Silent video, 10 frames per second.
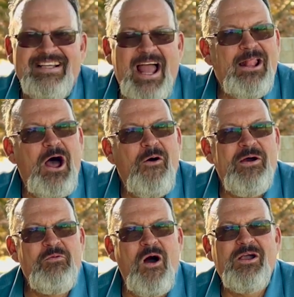Hello
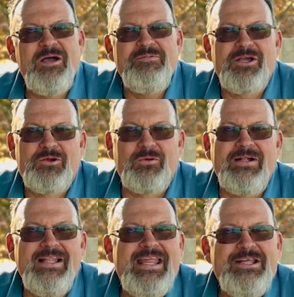and welcome to
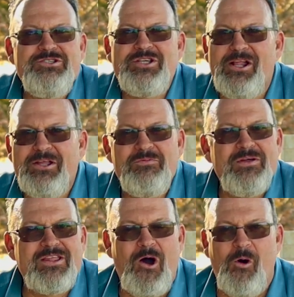Grillin' and Chillin'
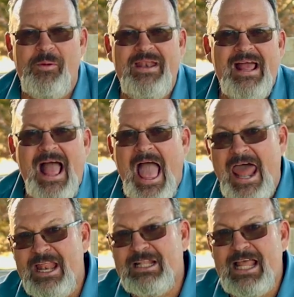with Coleman.
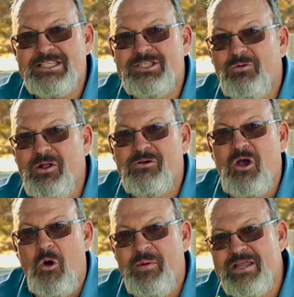And unless the real
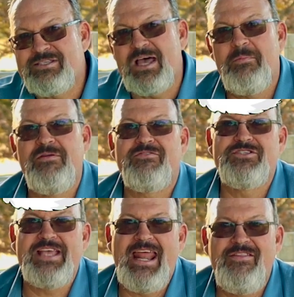Coleman is subbing for
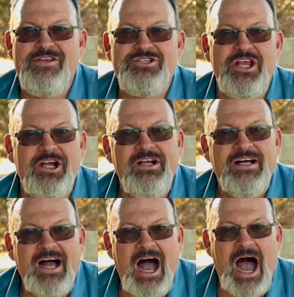Santa this year,
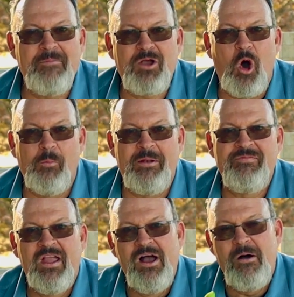I'm Coleman.
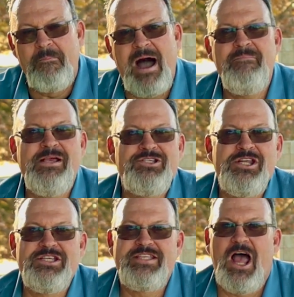My
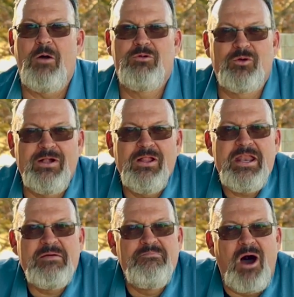mission is to help
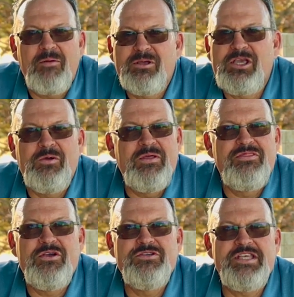grilling and barbecue
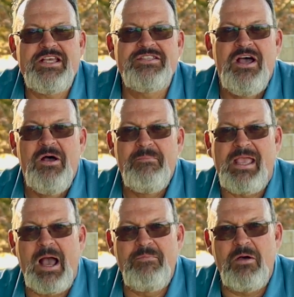enthusiasts
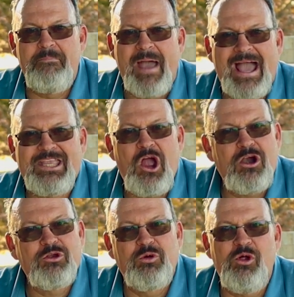become the
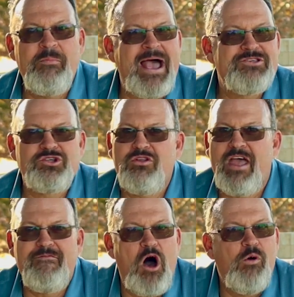backyard grill master
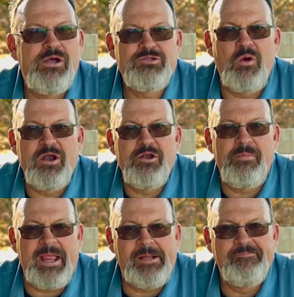they've always wanted to
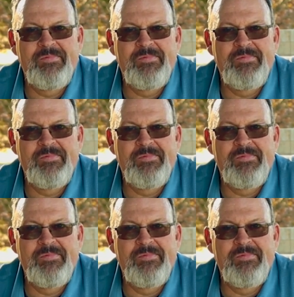be.